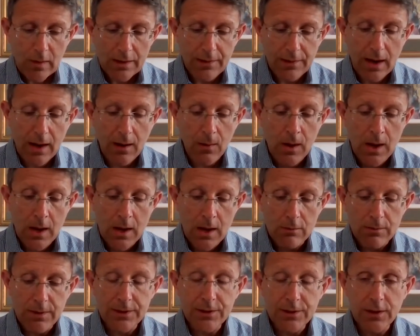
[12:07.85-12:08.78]
Now,
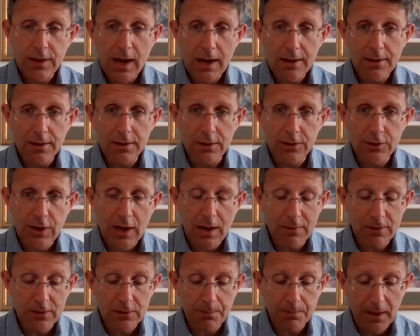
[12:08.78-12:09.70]
Richard Hannon and
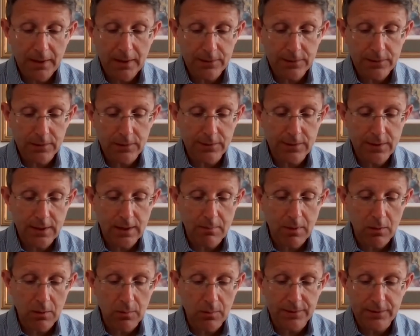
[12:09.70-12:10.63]
Jamie Spencer
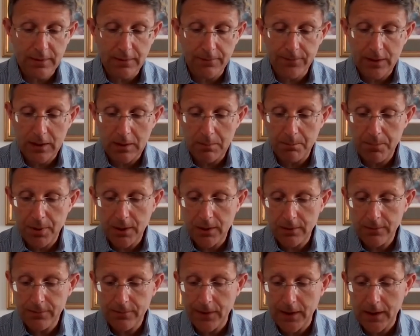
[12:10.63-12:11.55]
team up with Symphony
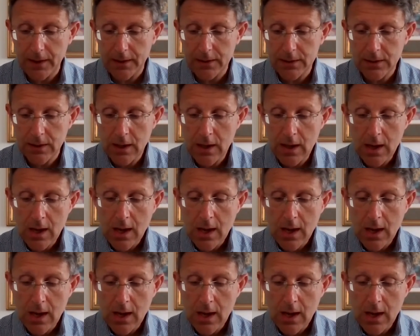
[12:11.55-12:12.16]
Perfect,